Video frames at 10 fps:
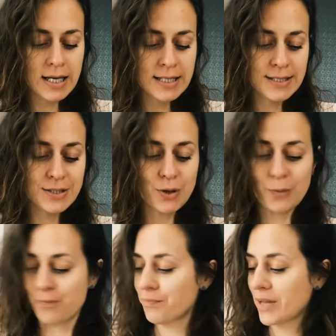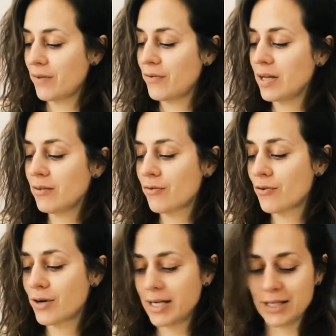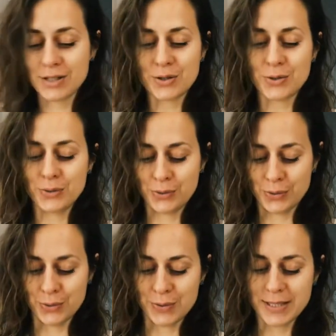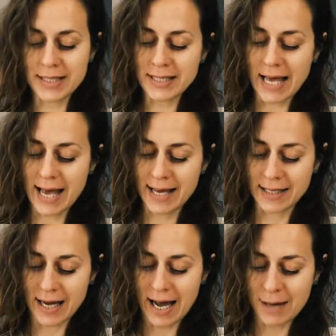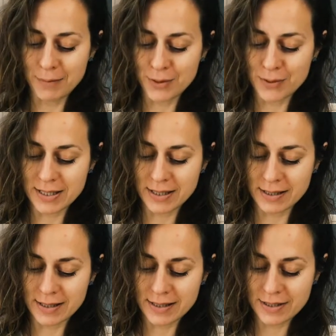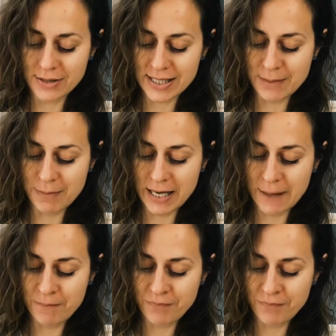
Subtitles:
So feel free to use it, and I'm using this recipe